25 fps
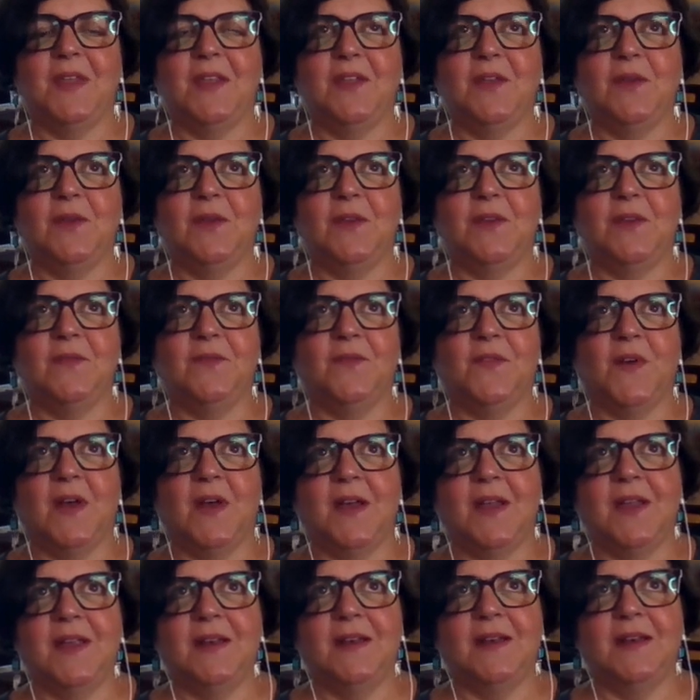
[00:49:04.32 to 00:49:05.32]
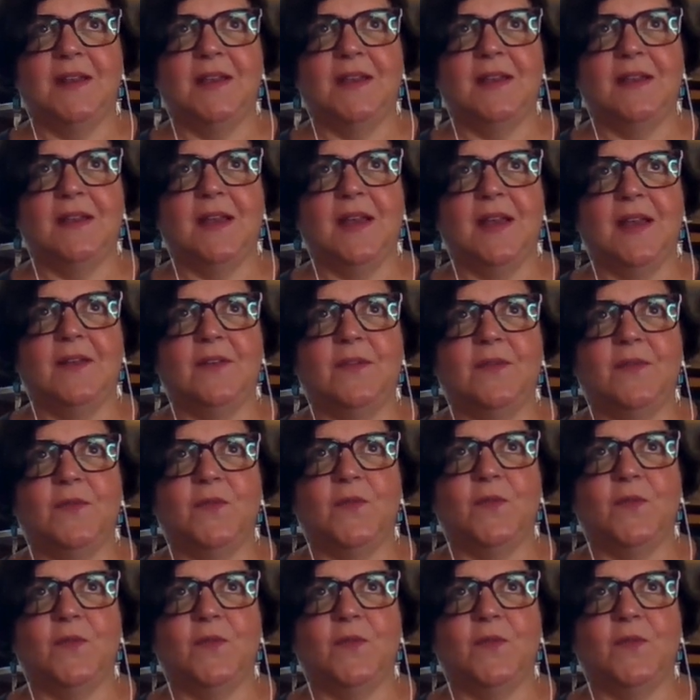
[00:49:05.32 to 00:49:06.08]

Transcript: that you can find at